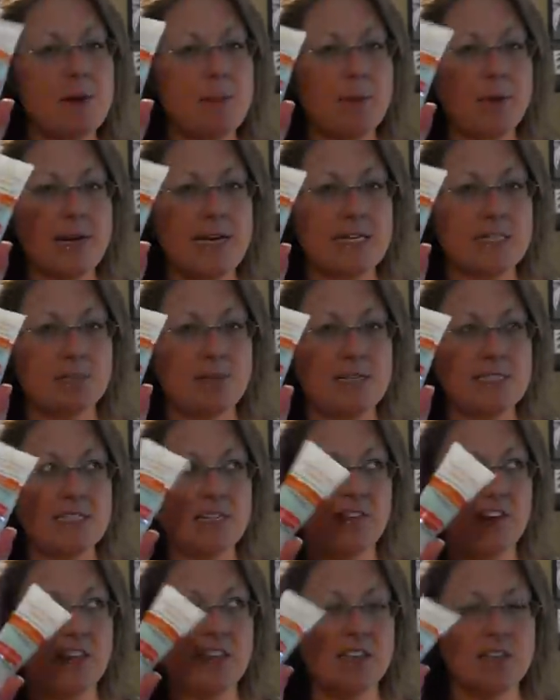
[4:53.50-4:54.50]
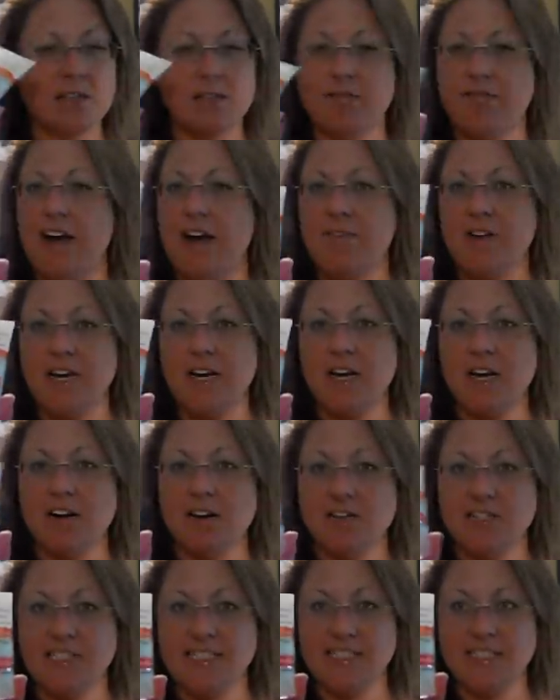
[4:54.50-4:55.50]
be pretty expensive. I think this is
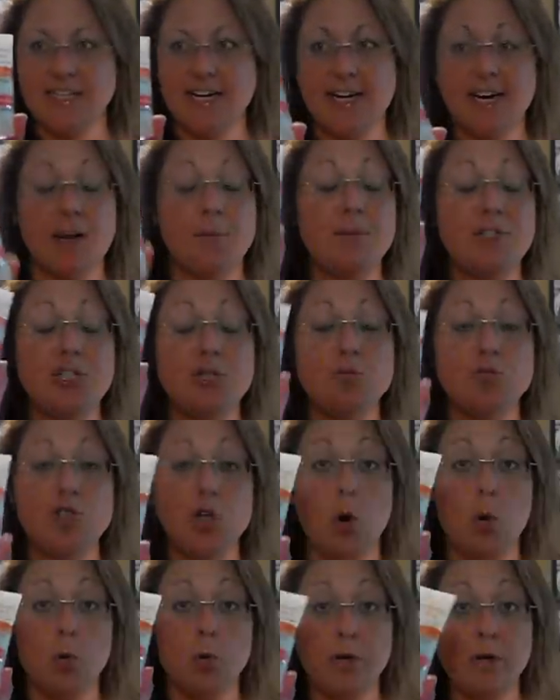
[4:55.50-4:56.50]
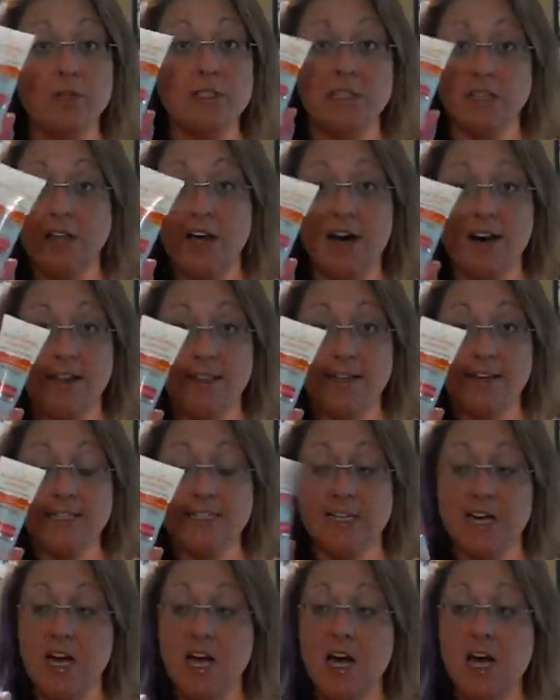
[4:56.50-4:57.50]
$5.99 or $6.99, but you don't use a lot of
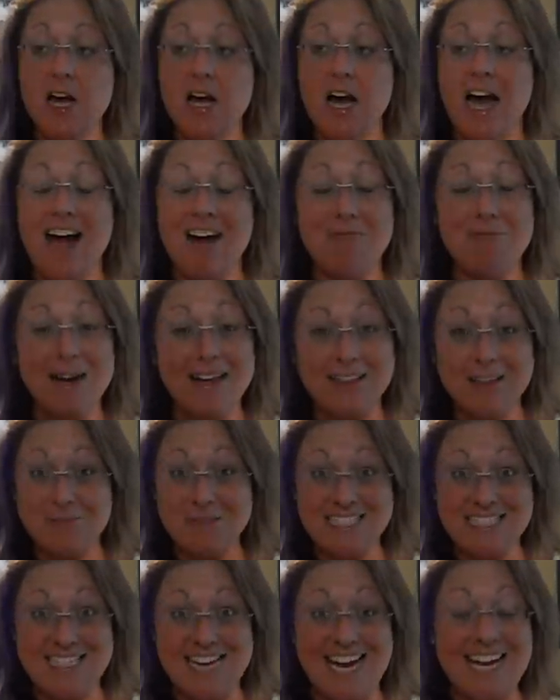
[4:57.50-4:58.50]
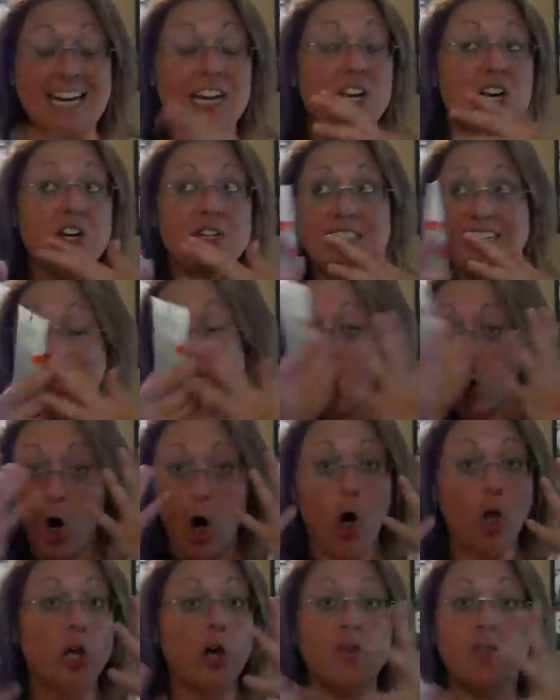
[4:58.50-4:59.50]
this. I've made the mistake in using it
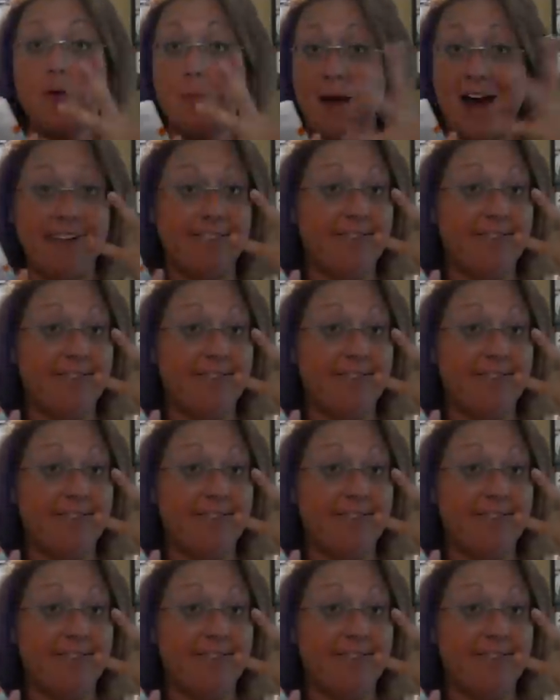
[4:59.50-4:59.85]
all over my